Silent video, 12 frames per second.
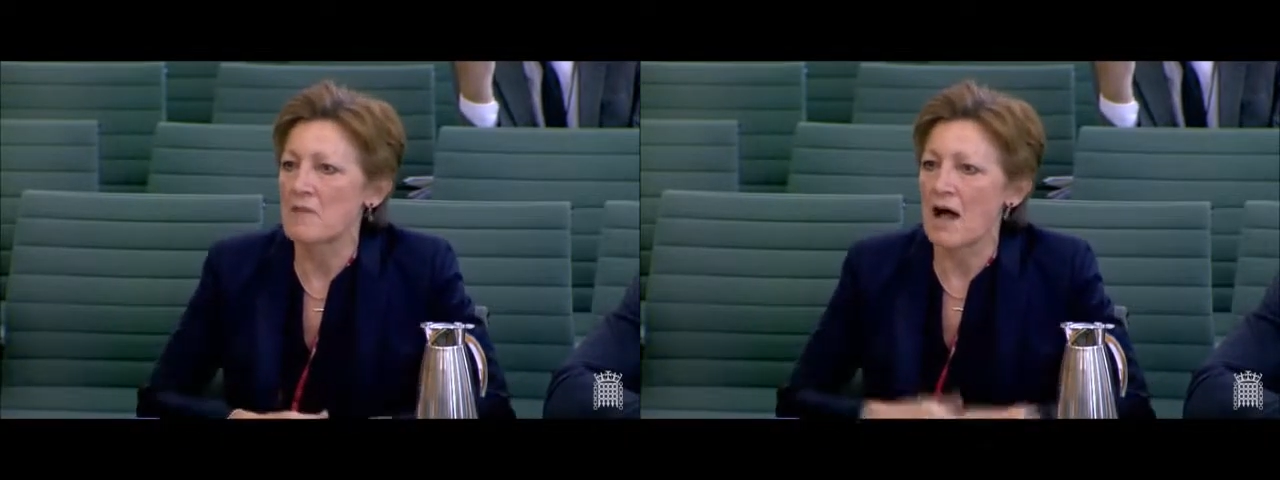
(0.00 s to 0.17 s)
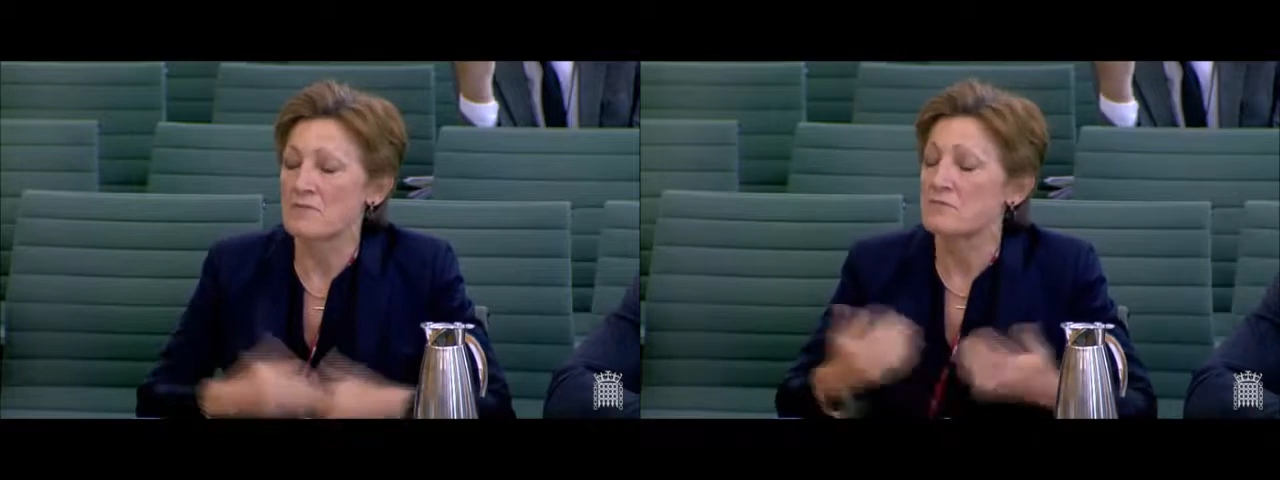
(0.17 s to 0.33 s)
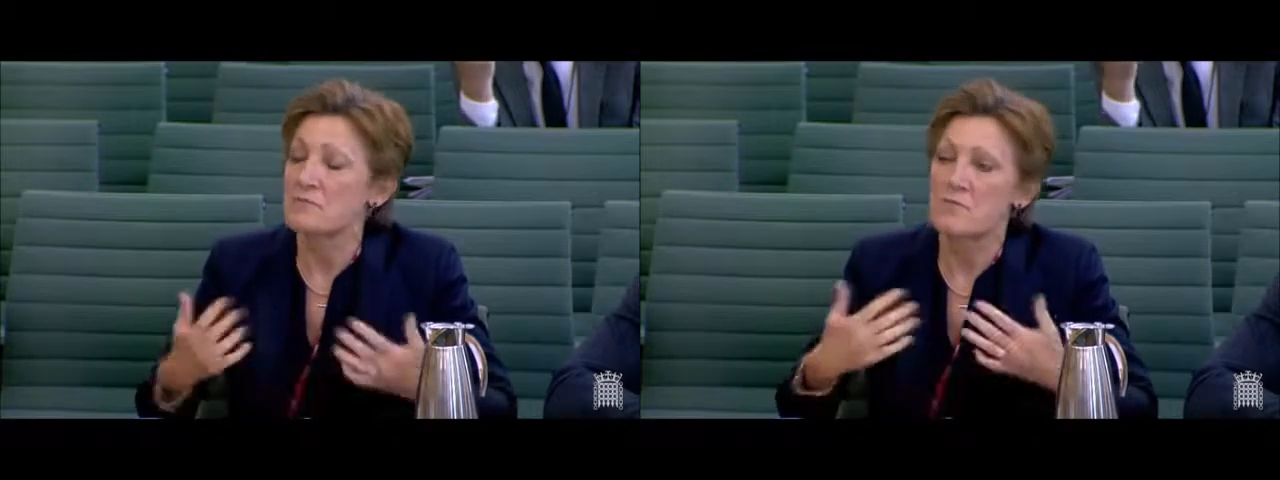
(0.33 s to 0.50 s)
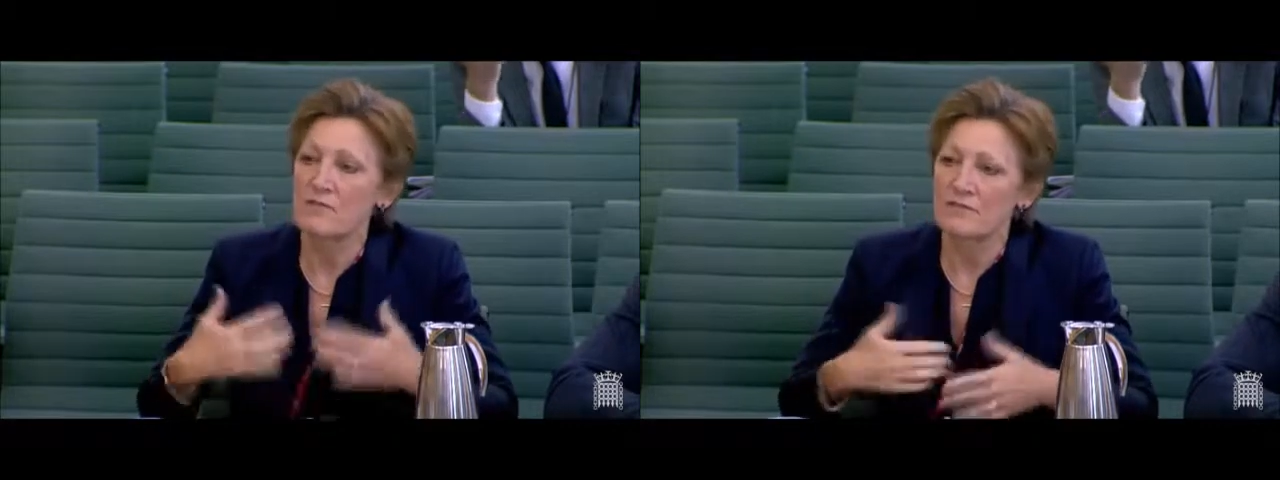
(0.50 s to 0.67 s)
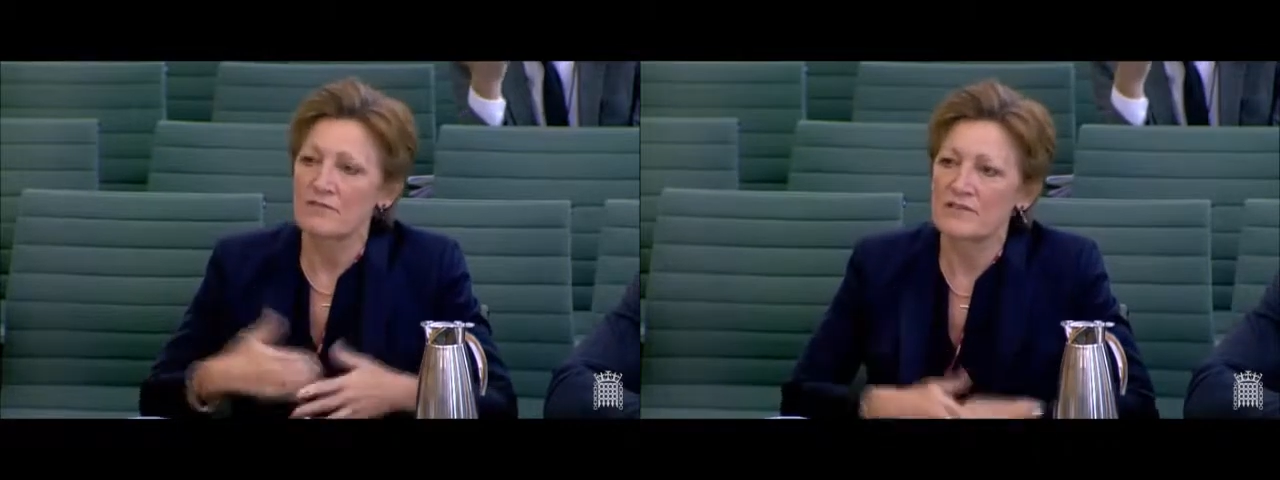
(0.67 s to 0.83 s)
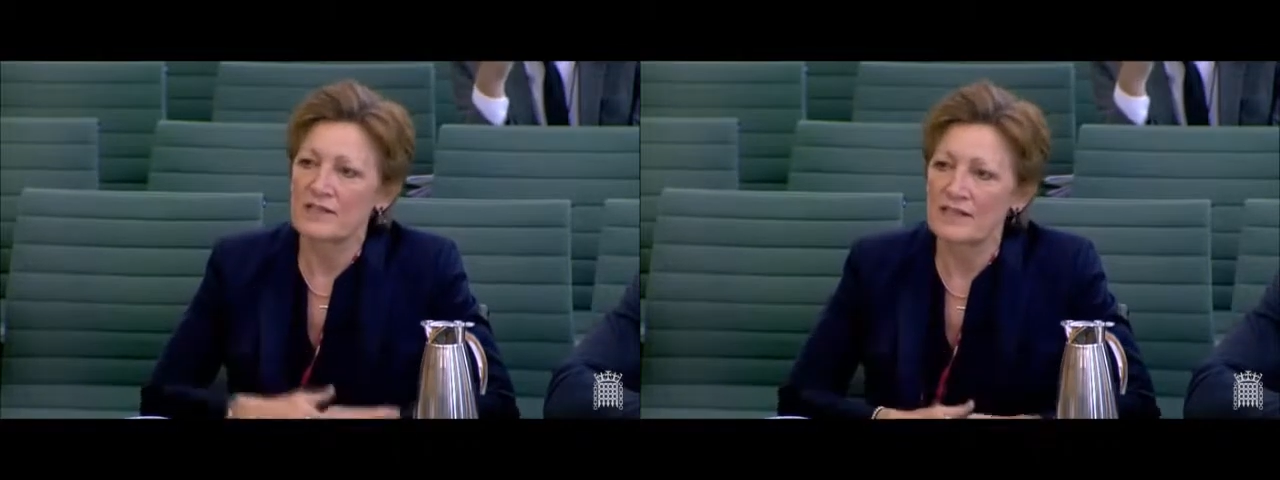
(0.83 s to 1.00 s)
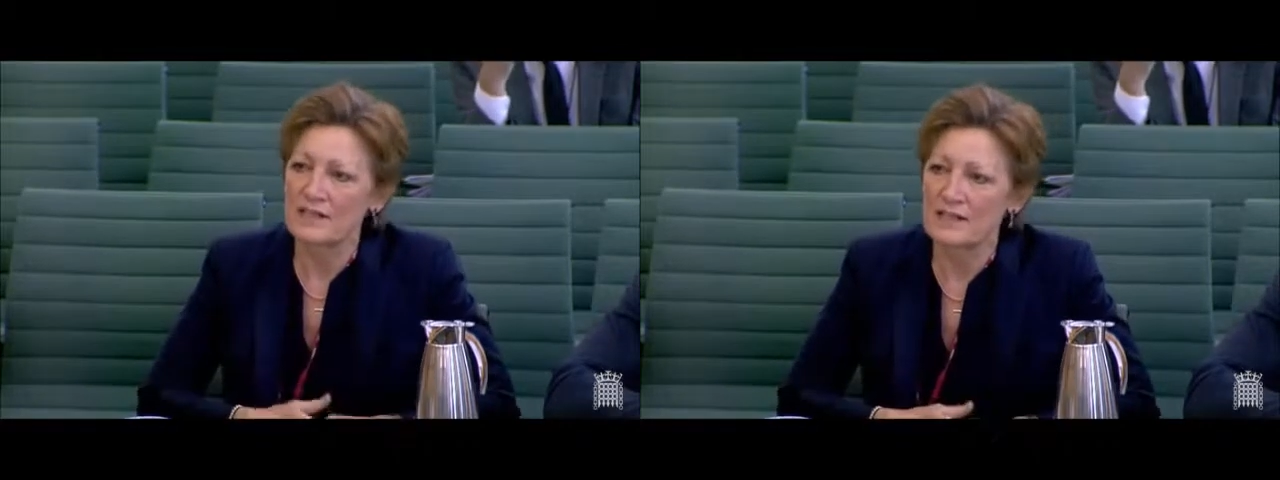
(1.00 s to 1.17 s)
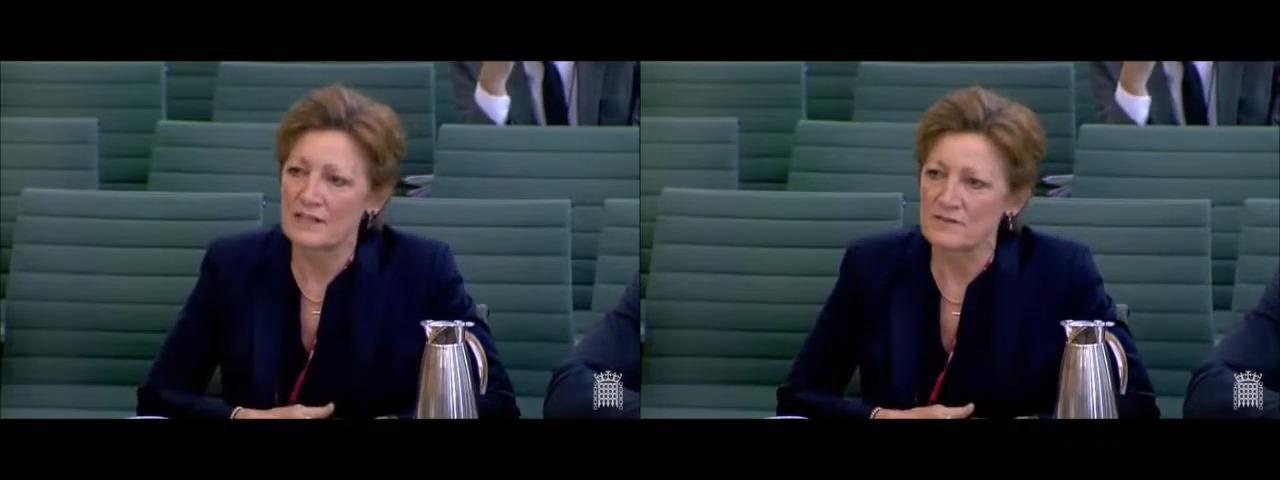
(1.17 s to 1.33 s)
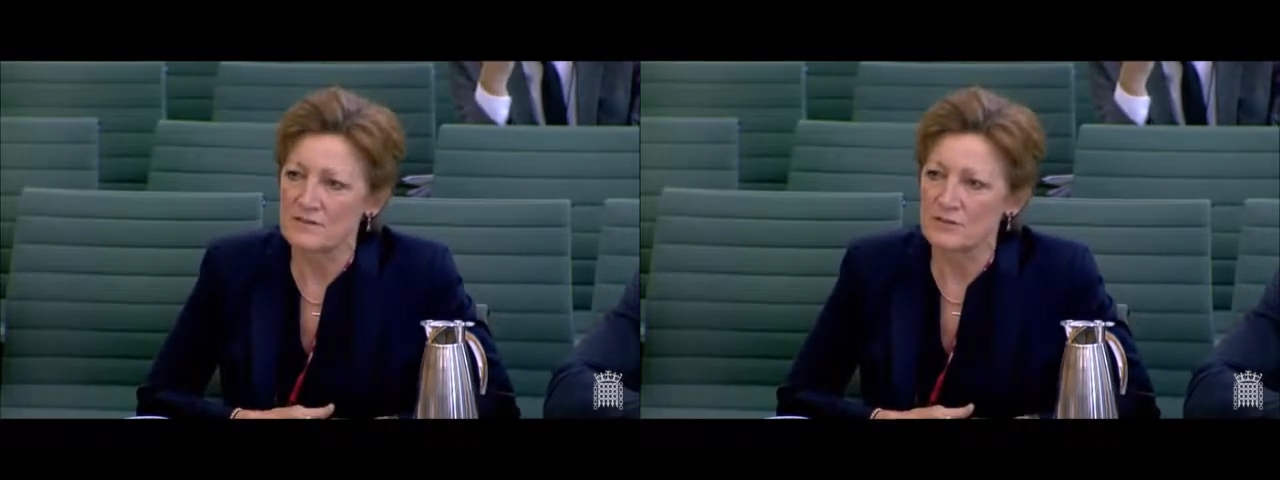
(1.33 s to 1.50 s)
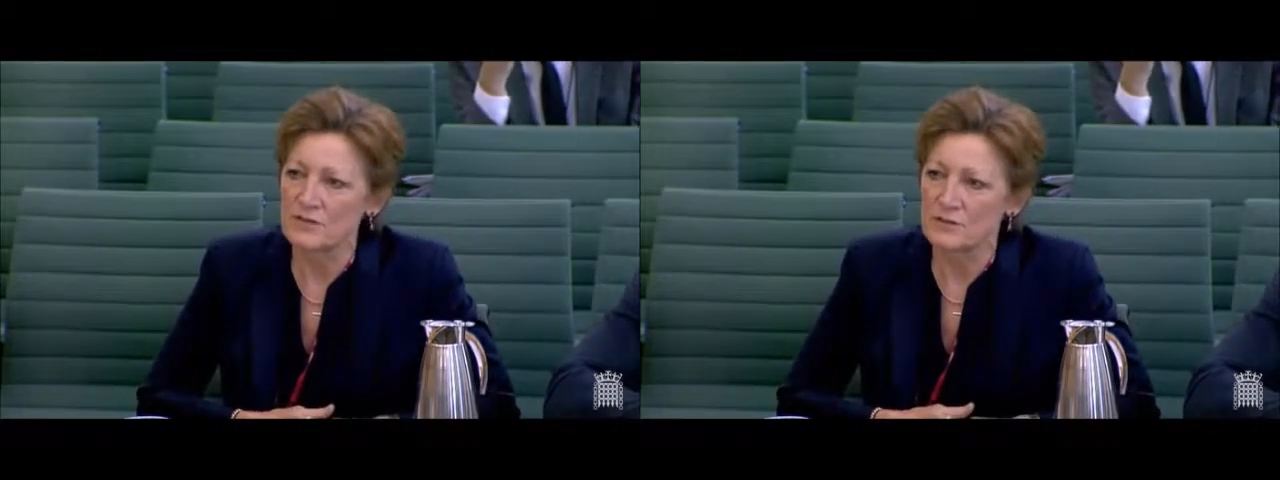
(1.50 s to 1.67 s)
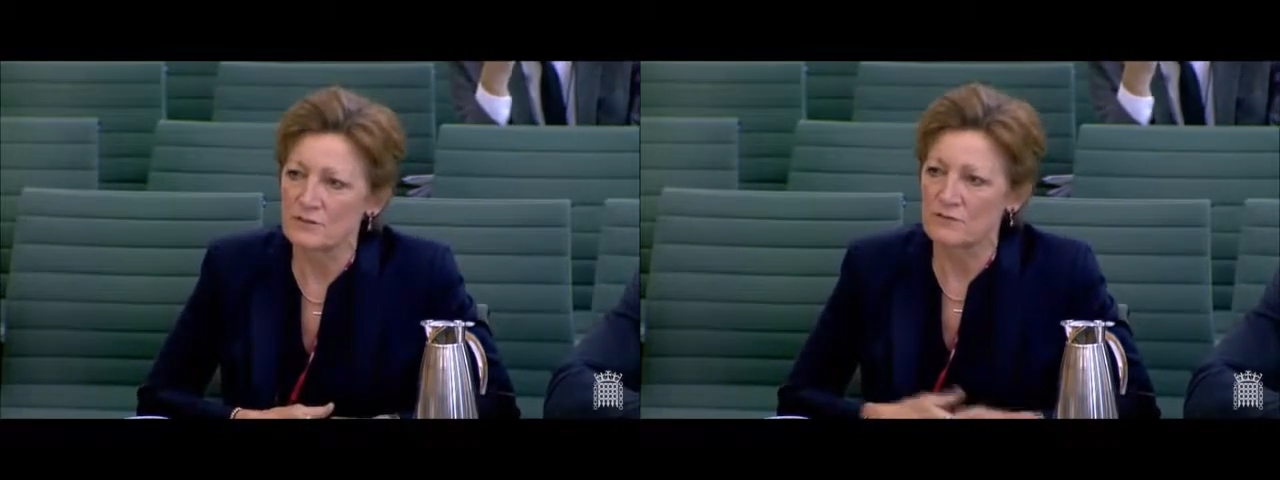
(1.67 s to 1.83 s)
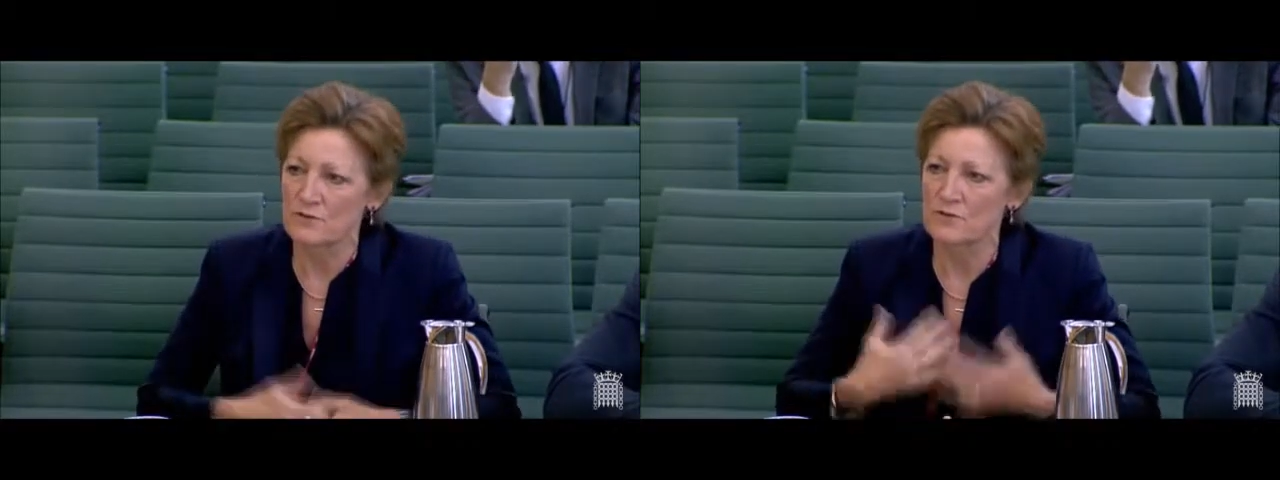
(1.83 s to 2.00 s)
were very keen
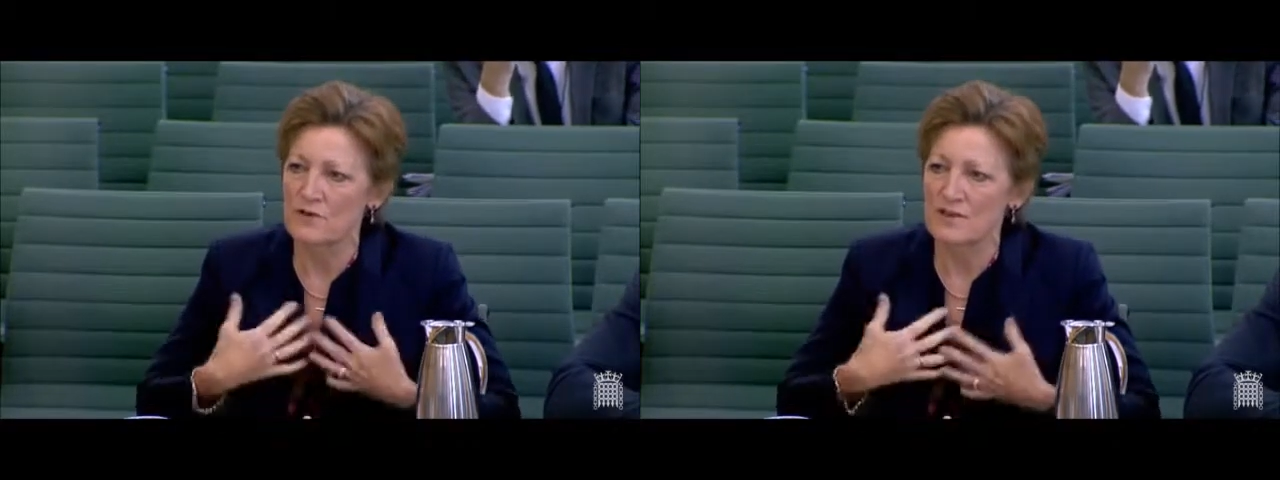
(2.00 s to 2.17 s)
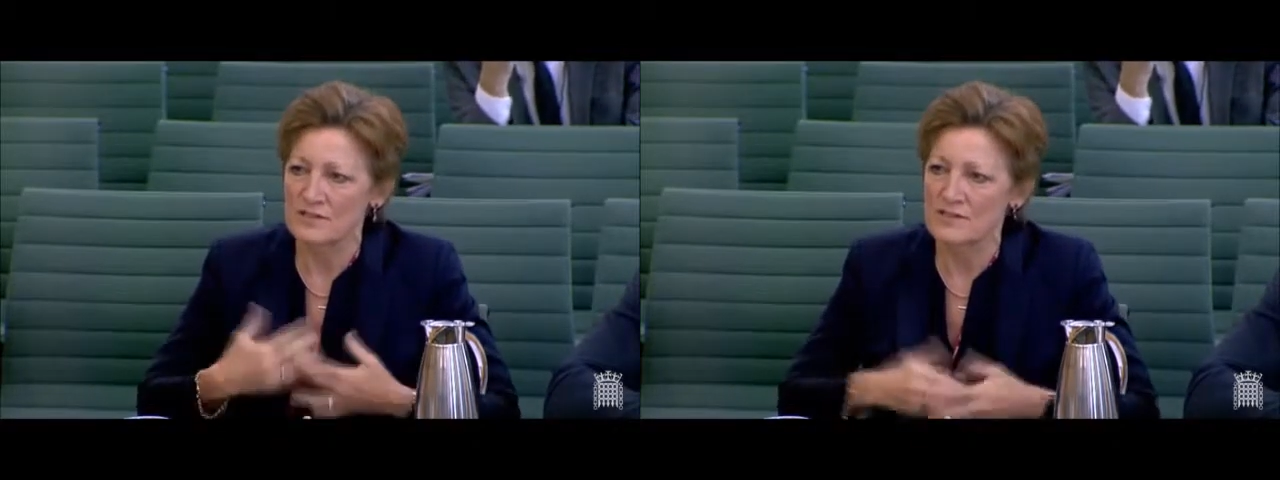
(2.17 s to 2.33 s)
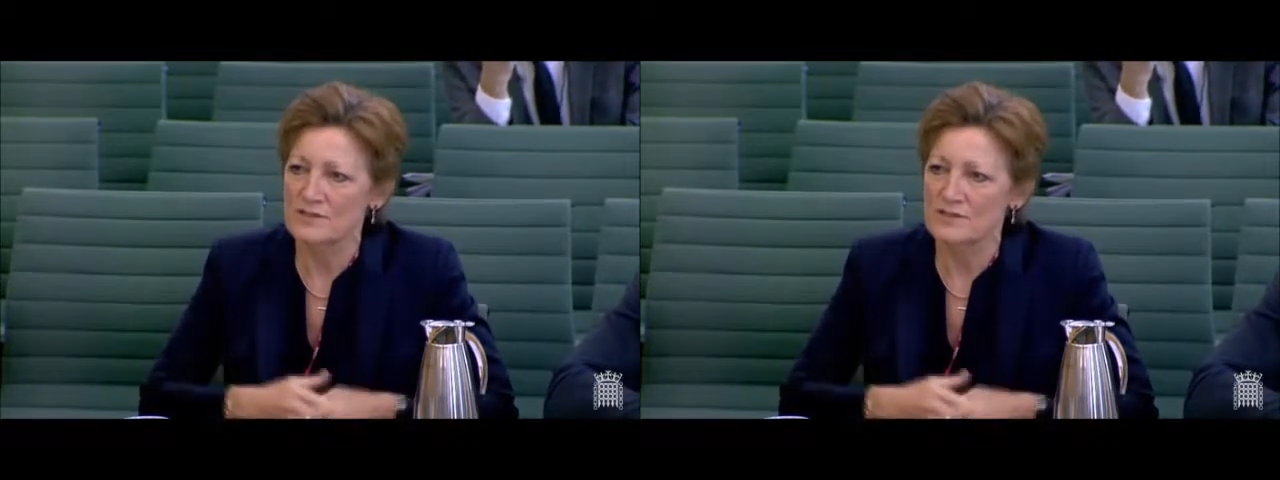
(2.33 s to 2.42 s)
for us